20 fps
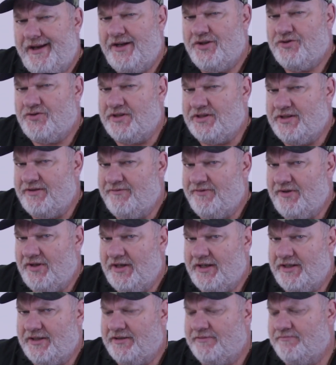Interesting
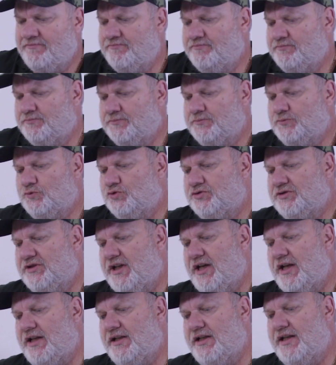find.
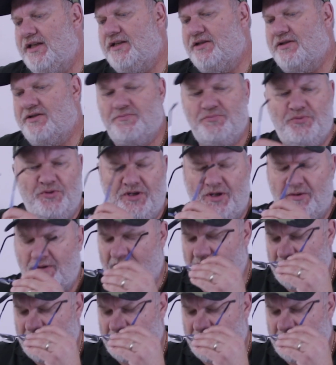Okay, let's put you